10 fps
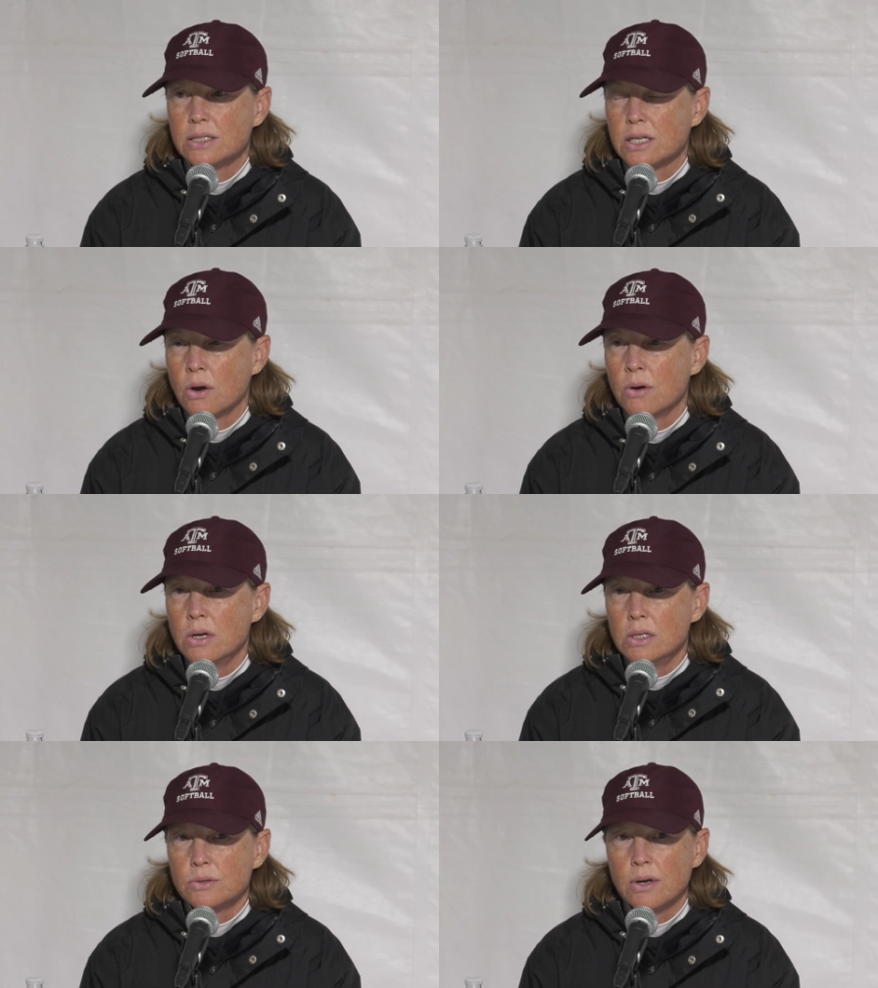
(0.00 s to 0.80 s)
So
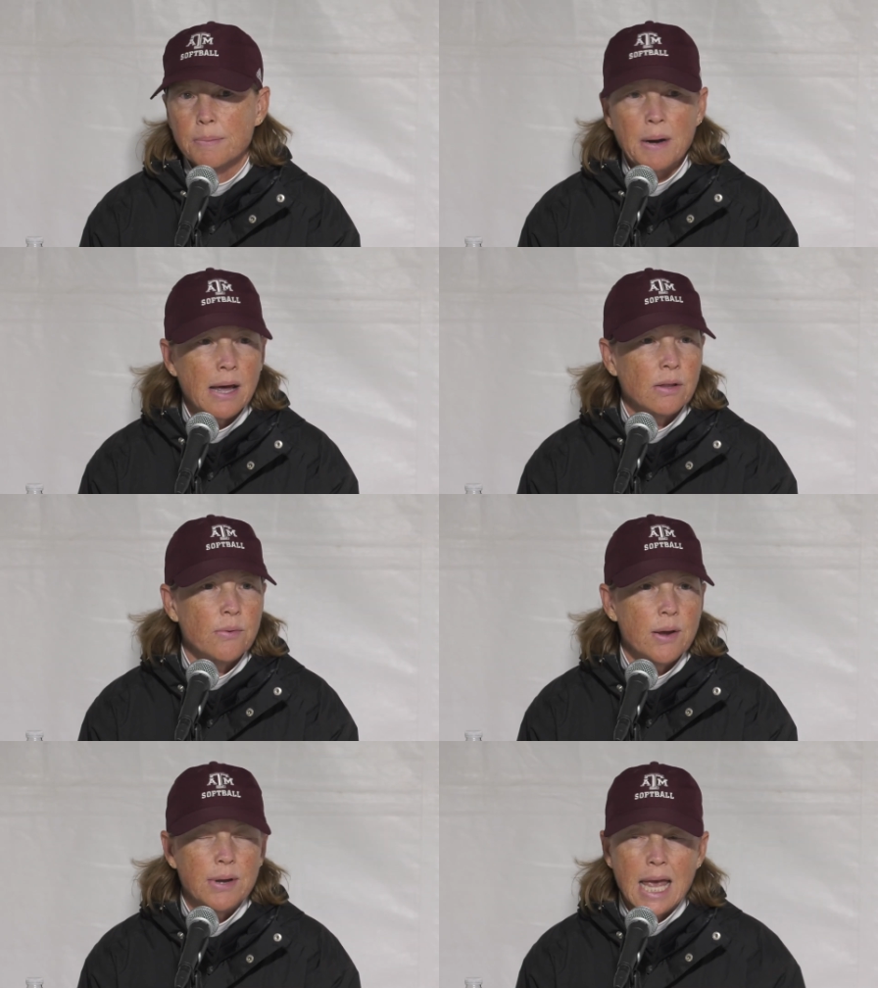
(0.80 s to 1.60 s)
I was really proud of the
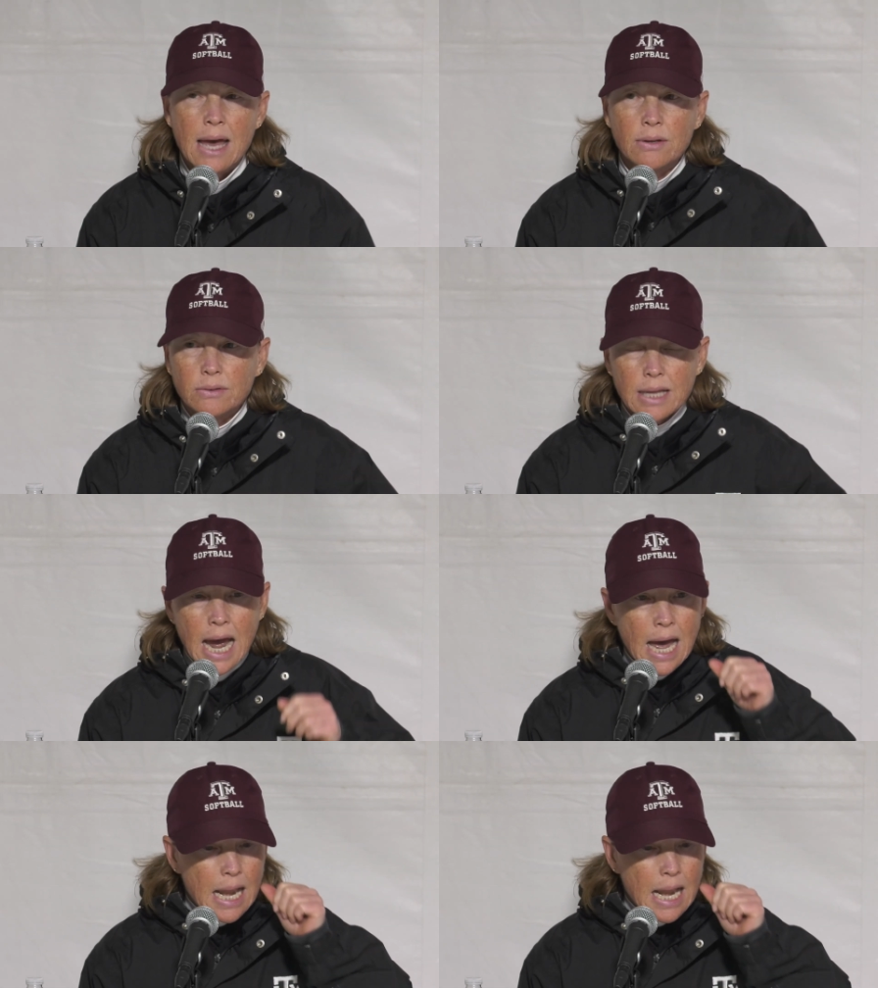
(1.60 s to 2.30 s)
way we handled that.